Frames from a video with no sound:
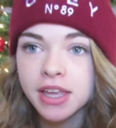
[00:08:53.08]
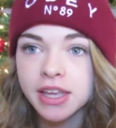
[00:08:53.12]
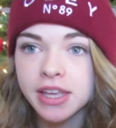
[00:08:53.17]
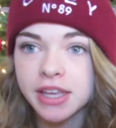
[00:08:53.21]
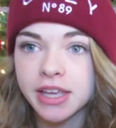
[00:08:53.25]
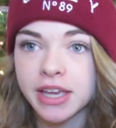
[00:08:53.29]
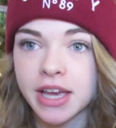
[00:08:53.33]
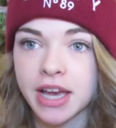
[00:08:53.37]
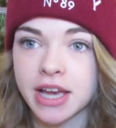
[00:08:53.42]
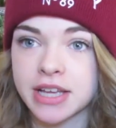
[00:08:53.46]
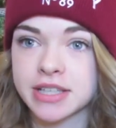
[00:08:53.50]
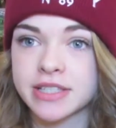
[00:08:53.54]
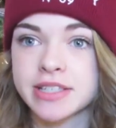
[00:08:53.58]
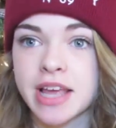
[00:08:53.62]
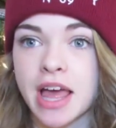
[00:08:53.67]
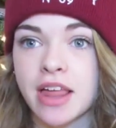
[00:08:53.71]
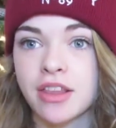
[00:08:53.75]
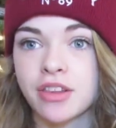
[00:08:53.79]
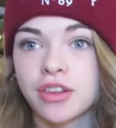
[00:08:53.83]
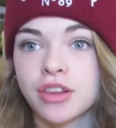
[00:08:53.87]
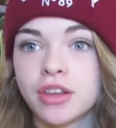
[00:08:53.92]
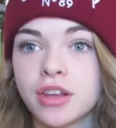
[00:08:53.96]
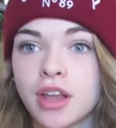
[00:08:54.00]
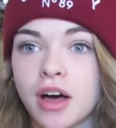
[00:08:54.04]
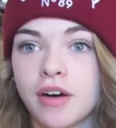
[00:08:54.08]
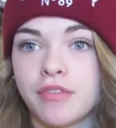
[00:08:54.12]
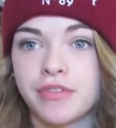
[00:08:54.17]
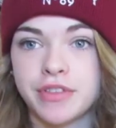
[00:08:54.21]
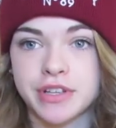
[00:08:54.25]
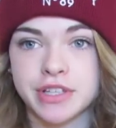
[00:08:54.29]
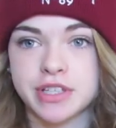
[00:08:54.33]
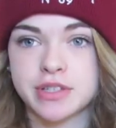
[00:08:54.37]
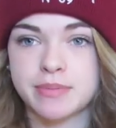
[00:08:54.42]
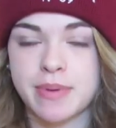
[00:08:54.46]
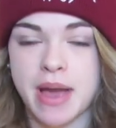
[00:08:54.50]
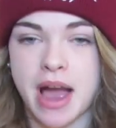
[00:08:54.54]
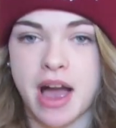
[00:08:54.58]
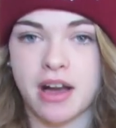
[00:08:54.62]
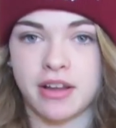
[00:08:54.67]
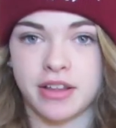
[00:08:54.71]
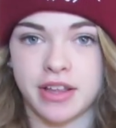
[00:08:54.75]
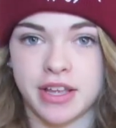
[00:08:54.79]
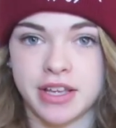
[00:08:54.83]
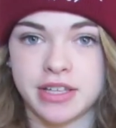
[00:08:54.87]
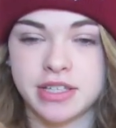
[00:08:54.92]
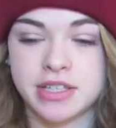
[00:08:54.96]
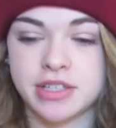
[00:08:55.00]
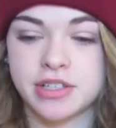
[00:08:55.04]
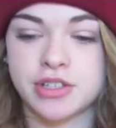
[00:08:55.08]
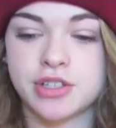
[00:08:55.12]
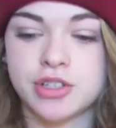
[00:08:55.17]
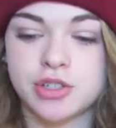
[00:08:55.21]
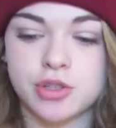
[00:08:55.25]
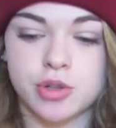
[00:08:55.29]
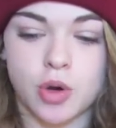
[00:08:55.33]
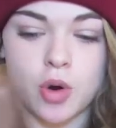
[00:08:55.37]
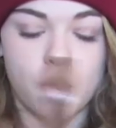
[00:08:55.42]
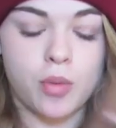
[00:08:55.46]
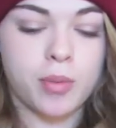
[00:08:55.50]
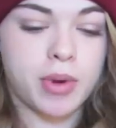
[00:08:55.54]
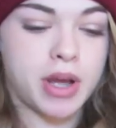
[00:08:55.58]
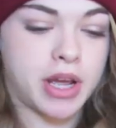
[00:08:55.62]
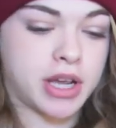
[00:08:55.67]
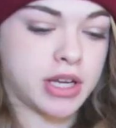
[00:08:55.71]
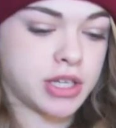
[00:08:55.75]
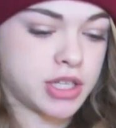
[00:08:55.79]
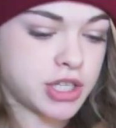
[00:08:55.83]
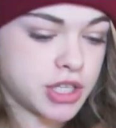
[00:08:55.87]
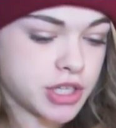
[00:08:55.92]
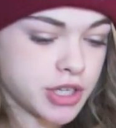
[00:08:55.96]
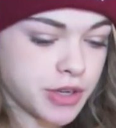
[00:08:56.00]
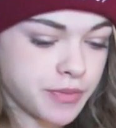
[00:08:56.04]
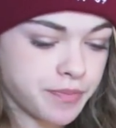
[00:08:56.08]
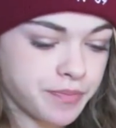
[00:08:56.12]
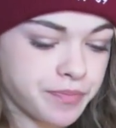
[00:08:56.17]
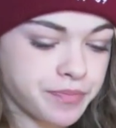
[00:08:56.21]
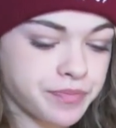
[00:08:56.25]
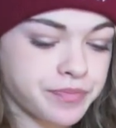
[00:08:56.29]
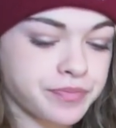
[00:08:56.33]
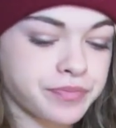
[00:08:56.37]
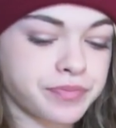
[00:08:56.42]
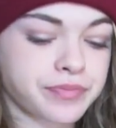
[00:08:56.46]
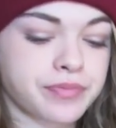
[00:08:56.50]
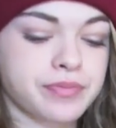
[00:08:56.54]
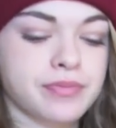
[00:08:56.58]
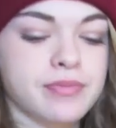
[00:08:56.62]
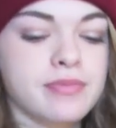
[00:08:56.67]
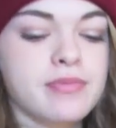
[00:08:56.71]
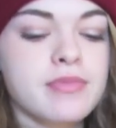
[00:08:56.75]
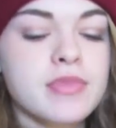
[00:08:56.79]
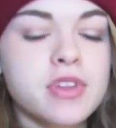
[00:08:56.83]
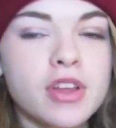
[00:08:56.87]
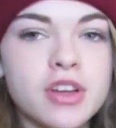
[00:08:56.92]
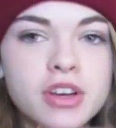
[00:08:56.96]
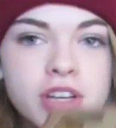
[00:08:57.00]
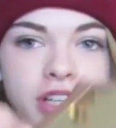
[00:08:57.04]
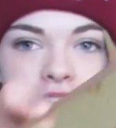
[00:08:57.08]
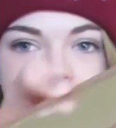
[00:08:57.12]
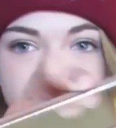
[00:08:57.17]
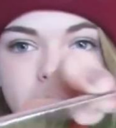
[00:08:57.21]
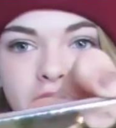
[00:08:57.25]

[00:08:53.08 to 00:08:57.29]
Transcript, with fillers: yes, I love this palette so much. Look at the